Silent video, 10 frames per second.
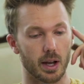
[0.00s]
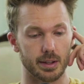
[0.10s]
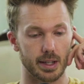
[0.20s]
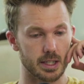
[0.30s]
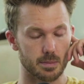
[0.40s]

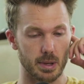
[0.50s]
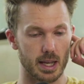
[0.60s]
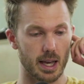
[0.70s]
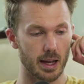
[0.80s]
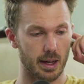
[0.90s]
on this
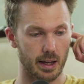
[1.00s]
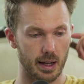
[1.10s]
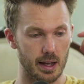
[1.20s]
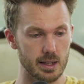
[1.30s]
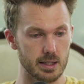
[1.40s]

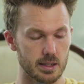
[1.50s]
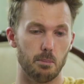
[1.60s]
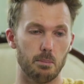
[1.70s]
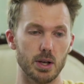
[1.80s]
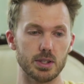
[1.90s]
because
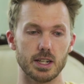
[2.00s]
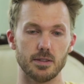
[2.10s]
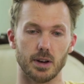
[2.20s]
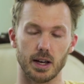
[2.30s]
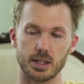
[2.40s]
most
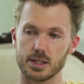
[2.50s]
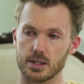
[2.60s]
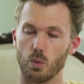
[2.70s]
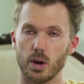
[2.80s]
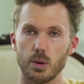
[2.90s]
of
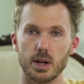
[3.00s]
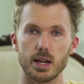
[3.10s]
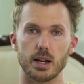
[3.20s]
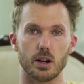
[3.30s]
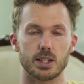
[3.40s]
us, when
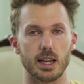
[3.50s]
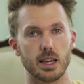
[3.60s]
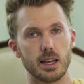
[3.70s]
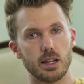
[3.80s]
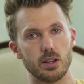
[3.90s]
we are
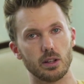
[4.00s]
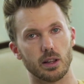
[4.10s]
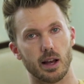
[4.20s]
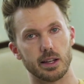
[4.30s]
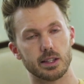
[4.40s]
taking in new
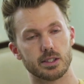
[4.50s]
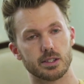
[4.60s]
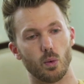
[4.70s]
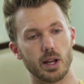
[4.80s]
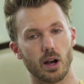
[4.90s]

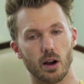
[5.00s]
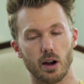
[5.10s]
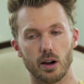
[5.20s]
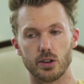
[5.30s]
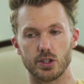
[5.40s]
clients, we
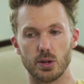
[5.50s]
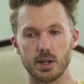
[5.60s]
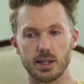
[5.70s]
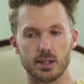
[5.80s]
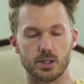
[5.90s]
are
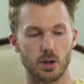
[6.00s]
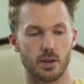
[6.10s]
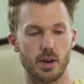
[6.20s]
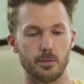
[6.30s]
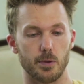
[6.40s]
doing this sort
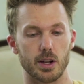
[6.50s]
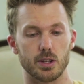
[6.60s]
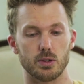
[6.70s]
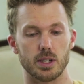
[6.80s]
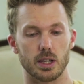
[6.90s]
of upfront
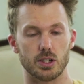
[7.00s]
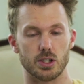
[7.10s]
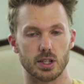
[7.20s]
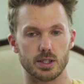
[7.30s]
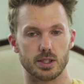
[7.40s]
due
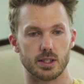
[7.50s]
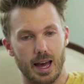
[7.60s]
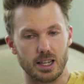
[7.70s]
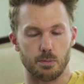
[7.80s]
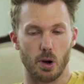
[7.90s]
diligence
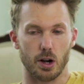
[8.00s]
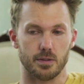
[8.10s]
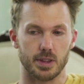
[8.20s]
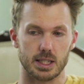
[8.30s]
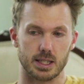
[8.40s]
as part
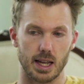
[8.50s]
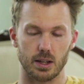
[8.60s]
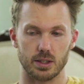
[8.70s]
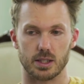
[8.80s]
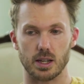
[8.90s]
of the
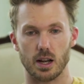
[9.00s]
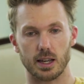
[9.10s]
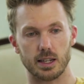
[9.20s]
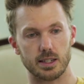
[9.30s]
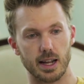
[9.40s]
sales song
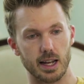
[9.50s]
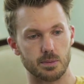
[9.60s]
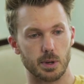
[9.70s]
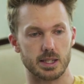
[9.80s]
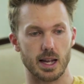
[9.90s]
and dance,
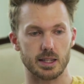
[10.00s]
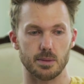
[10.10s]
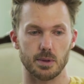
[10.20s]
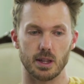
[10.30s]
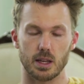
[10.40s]
but it's not
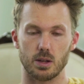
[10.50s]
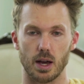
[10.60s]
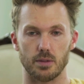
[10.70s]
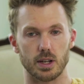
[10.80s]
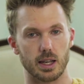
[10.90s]
something that you
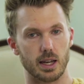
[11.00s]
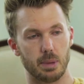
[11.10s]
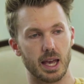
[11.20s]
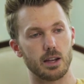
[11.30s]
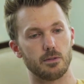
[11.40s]
ever get
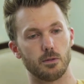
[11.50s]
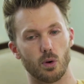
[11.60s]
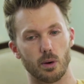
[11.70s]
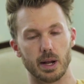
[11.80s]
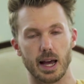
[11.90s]
paid
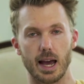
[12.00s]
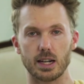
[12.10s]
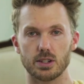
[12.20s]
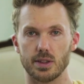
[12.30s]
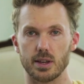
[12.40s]
for. But I
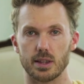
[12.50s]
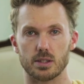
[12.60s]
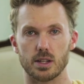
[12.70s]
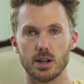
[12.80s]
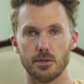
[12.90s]
actually think
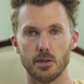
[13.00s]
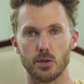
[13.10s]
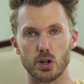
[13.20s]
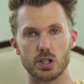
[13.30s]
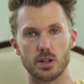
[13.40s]
there's a different
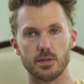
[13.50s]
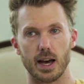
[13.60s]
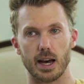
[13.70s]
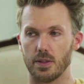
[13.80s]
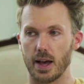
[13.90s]
version of
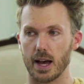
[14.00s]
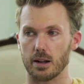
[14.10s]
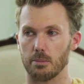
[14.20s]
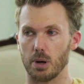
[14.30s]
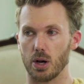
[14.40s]
that
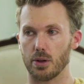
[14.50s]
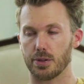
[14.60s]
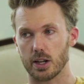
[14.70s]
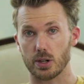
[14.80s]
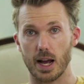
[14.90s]
that both
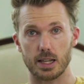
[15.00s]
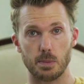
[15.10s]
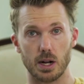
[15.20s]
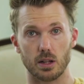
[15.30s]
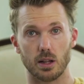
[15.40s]
attracts
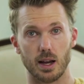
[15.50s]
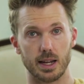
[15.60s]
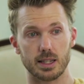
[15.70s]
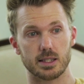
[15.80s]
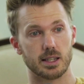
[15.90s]
better
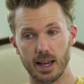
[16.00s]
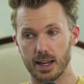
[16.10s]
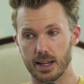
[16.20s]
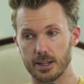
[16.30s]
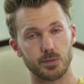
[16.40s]
clients
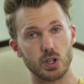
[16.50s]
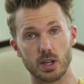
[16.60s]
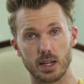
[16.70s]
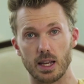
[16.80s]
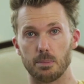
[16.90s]
and you
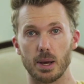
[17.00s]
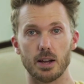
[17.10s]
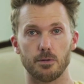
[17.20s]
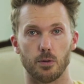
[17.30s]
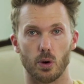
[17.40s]
can get
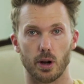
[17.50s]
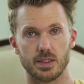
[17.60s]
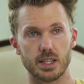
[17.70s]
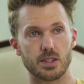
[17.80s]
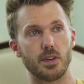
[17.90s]
paid for
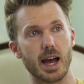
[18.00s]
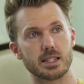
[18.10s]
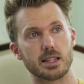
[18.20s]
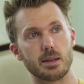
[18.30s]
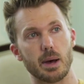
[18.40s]
that's
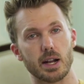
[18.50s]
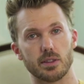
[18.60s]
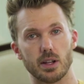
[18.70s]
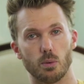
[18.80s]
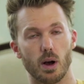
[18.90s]
vastly better
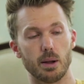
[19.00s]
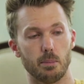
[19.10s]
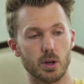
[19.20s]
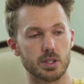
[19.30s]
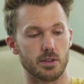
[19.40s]
than what
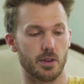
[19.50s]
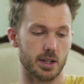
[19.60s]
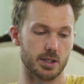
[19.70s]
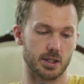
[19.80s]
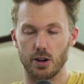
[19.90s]
most of
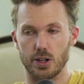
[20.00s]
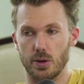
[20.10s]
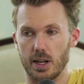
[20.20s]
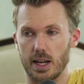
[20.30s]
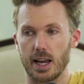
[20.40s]
us are
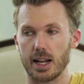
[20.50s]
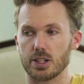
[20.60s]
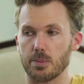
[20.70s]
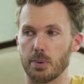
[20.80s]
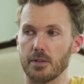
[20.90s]
doing. And I
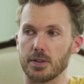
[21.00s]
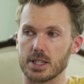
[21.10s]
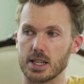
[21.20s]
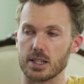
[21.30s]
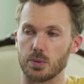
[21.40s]
should preface
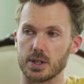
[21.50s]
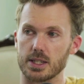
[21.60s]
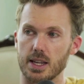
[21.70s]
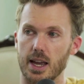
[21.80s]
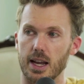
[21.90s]
this with
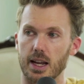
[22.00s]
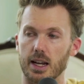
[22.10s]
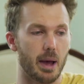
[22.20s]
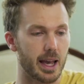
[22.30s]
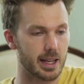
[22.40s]
saying
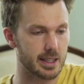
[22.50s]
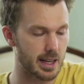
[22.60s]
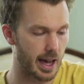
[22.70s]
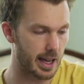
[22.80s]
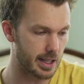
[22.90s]
paid
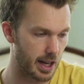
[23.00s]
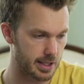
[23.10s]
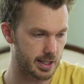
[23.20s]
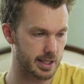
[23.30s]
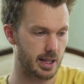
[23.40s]

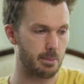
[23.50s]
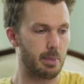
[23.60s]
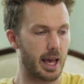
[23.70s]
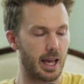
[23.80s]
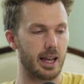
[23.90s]
diagnostics and
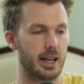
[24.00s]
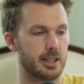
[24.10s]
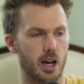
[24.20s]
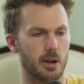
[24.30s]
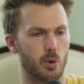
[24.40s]

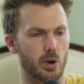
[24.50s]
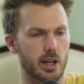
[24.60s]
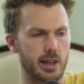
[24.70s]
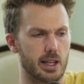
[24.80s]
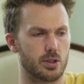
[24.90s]
paid
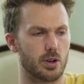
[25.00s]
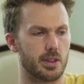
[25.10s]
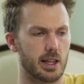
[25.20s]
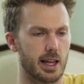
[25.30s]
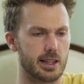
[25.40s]
onboarding, that sort of
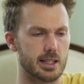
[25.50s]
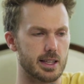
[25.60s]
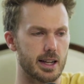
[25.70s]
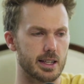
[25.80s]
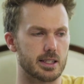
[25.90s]
thing. Like, that's
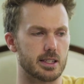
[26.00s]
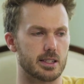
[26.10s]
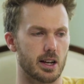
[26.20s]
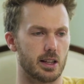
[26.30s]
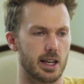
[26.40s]
not
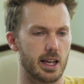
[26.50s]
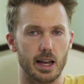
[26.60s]
necessarily